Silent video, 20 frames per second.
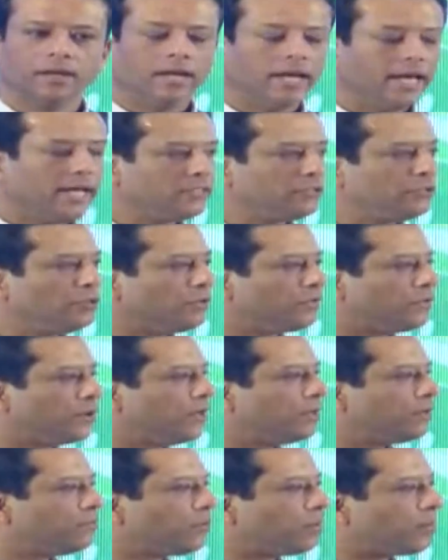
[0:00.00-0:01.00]
As you have
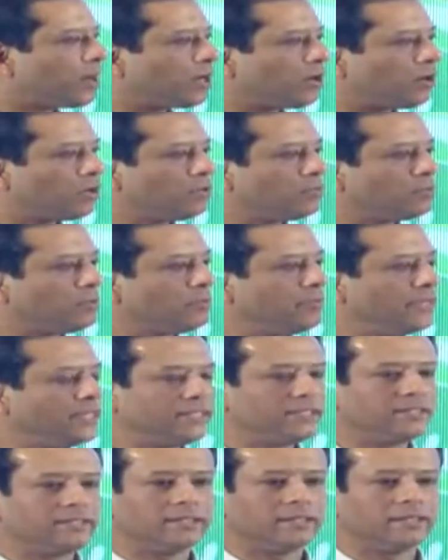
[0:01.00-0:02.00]
heard from our Honorable
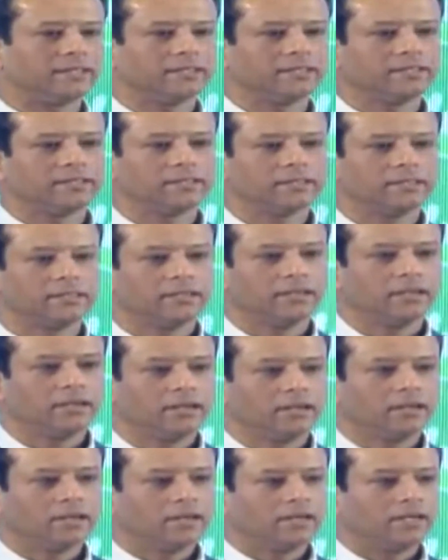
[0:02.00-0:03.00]
Minister,
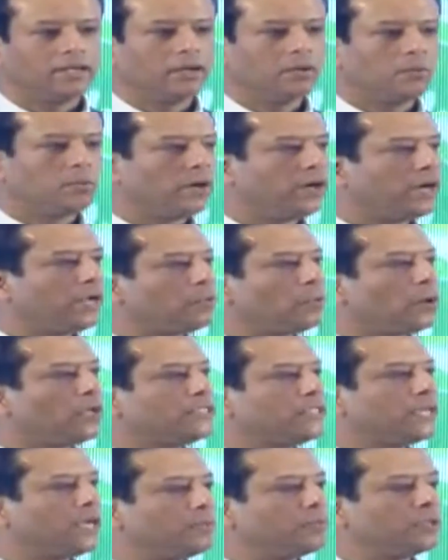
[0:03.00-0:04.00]
where at
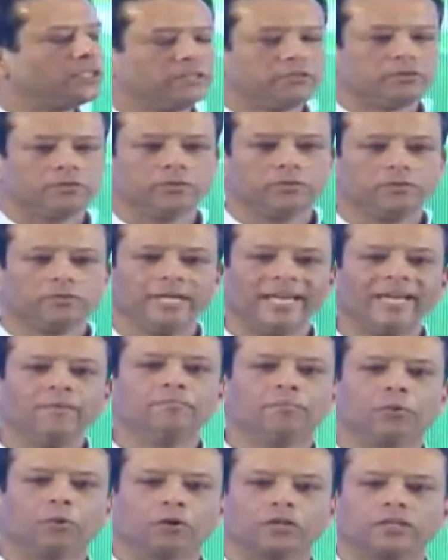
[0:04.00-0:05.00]
one time we used to
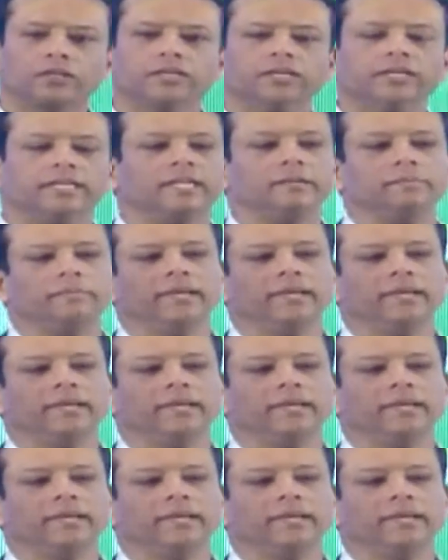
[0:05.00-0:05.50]
import 30